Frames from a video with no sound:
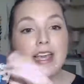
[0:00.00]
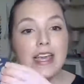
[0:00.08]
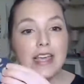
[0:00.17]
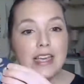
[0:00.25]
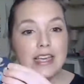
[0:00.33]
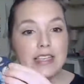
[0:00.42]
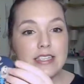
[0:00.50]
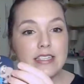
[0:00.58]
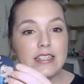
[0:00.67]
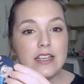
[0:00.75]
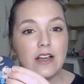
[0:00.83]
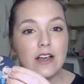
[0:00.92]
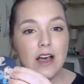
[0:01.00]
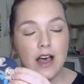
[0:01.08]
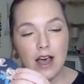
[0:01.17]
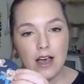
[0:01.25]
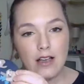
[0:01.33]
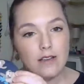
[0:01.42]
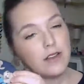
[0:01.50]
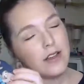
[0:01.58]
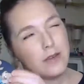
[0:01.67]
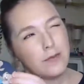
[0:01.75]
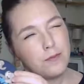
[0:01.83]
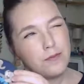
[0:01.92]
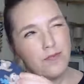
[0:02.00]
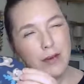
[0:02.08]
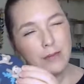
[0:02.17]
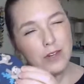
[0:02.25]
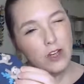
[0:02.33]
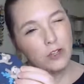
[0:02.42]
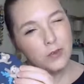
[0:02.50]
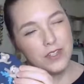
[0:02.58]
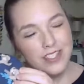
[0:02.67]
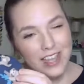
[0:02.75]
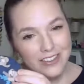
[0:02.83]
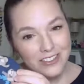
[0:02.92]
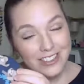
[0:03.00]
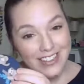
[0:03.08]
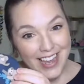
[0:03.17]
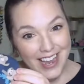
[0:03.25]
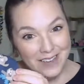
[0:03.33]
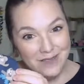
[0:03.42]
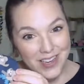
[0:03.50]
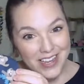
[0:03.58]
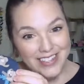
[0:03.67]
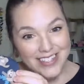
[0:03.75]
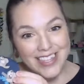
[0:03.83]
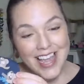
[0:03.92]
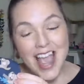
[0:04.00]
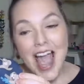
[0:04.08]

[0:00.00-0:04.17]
is fabric called recycled canvas,